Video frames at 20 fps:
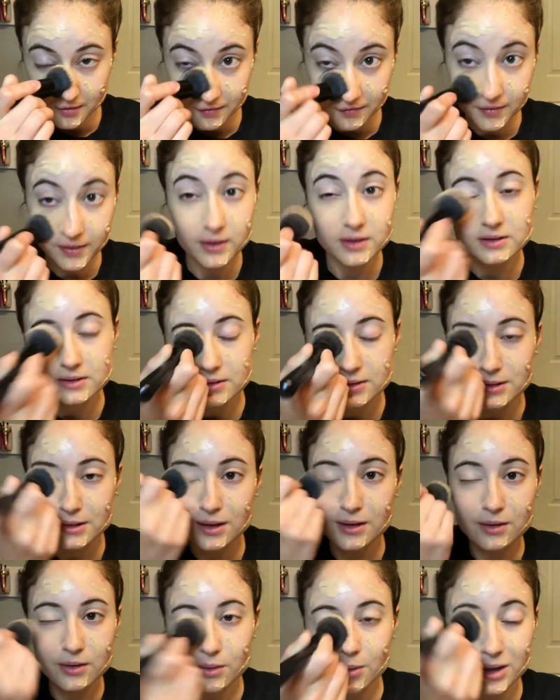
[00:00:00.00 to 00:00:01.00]
first, and then
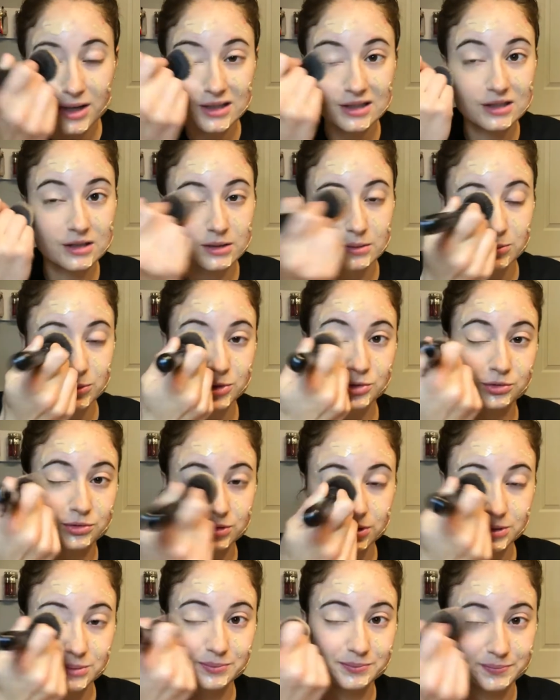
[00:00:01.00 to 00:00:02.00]
I'll go on to the
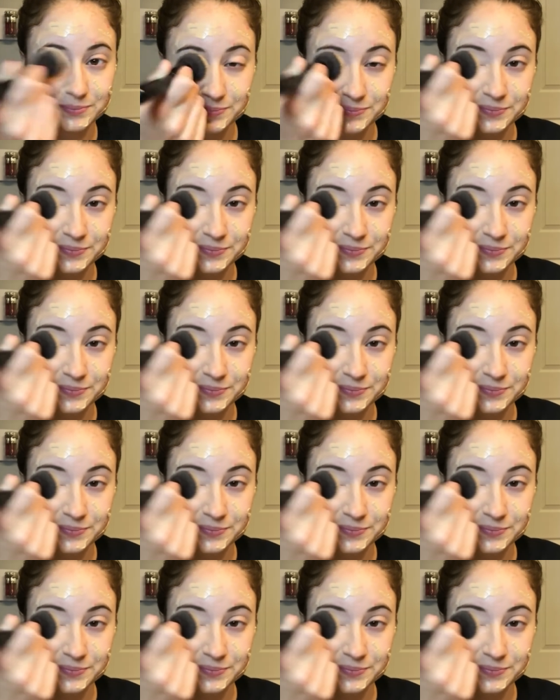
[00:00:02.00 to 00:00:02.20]
mousse.